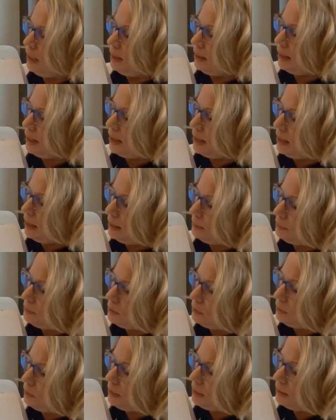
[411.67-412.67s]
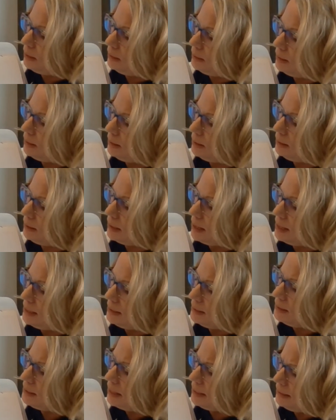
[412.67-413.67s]
Like I'm doing kind
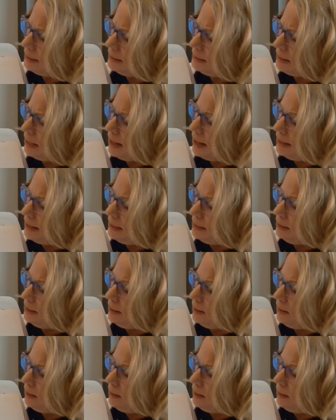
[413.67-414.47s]
of side to side.